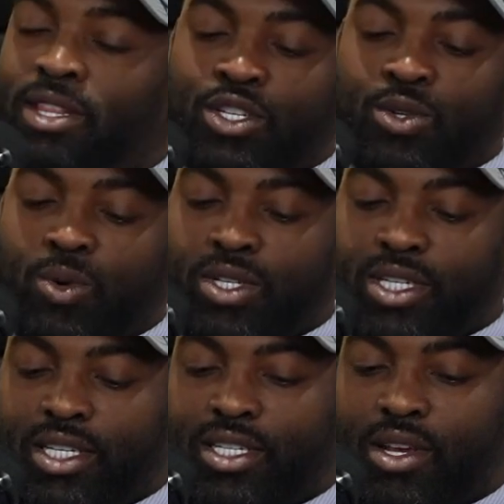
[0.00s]

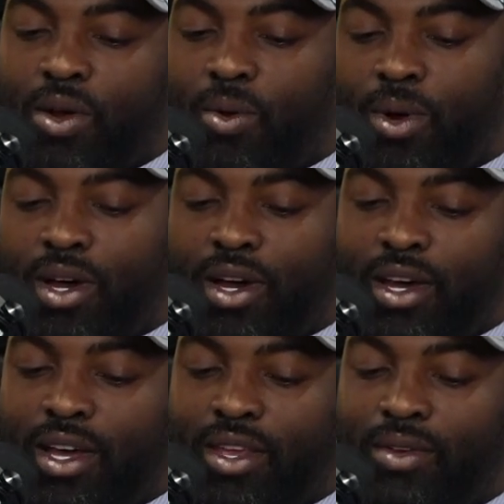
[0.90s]
sources, so
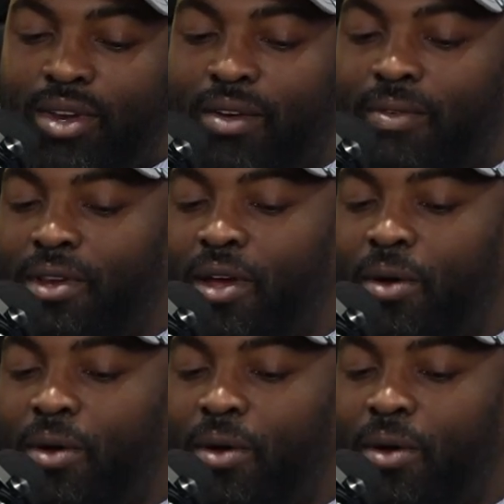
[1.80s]
you never know.